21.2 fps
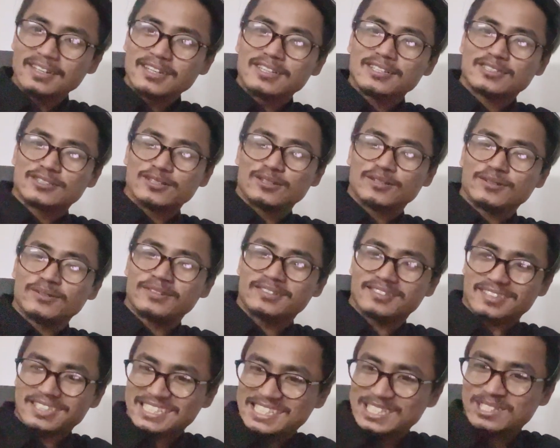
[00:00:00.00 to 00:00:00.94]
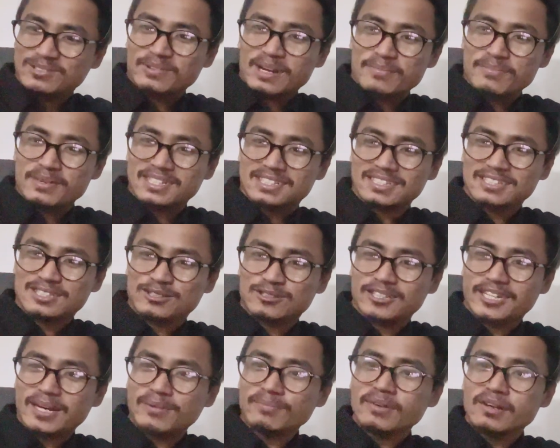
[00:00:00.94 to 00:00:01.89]
so this is my message to
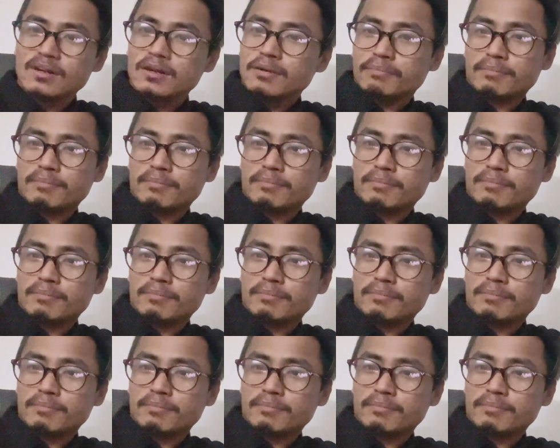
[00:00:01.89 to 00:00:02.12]
them